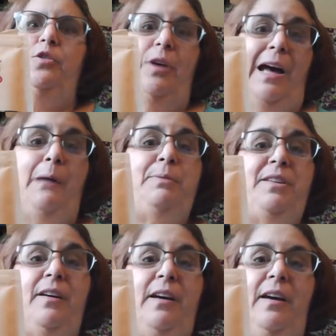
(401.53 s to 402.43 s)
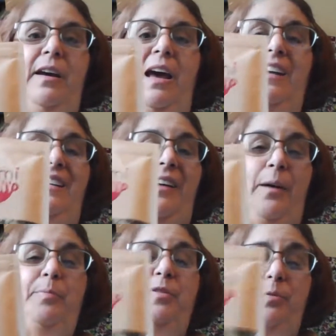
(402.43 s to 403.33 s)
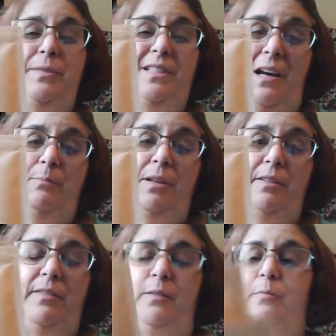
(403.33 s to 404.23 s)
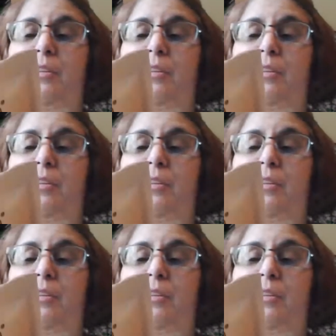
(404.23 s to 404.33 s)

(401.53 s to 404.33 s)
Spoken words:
your appetite, and it ups your metabolism.